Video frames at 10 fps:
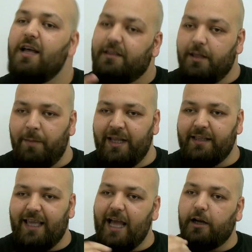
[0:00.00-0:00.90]
The
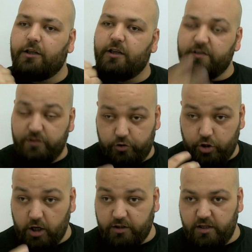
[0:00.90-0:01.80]
main characters, you
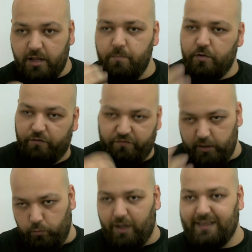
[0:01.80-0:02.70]
talk to them, you
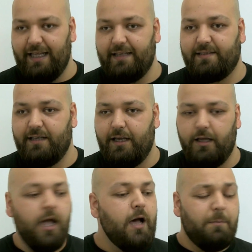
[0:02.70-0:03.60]
feel what they say.
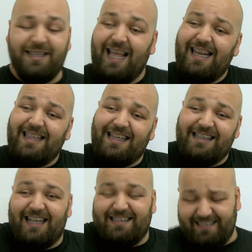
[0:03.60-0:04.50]
But
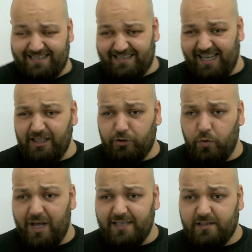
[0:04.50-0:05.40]
anything that's a side
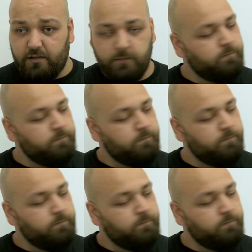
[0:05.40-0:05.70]
quest,